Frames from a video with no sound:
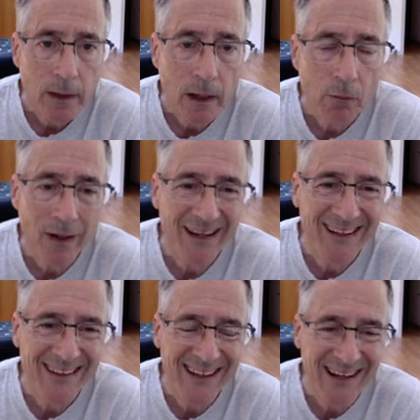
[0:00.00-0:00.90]
Now, when
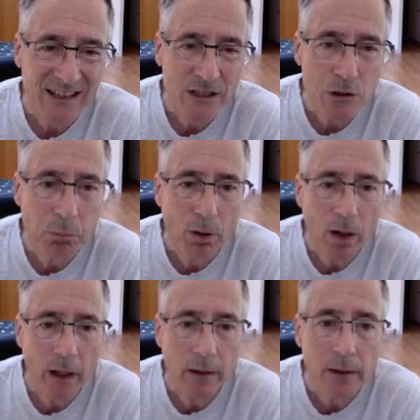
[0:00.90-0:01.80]
I attacked his
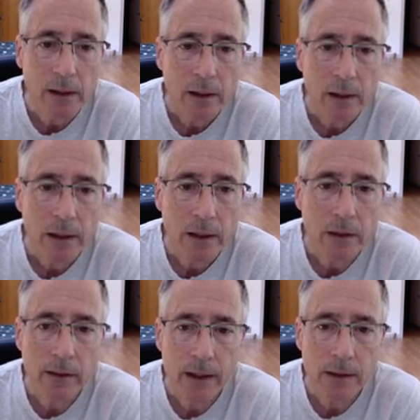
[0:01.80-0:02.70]
pawn,
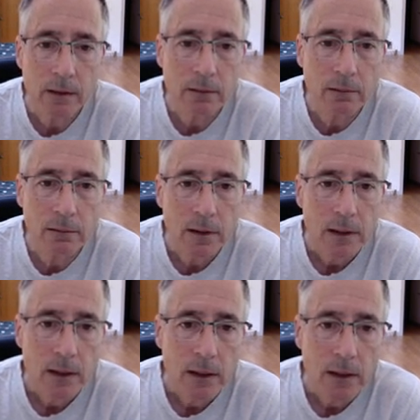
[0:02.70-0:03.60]
that
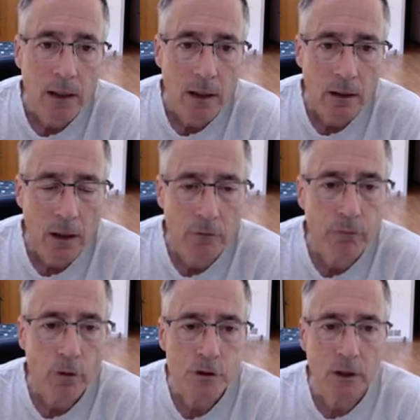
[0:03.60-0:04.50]

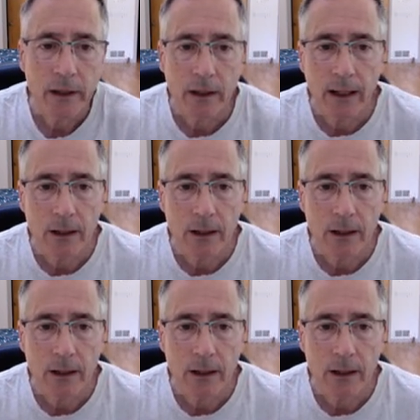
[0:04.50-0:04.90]
unfortunately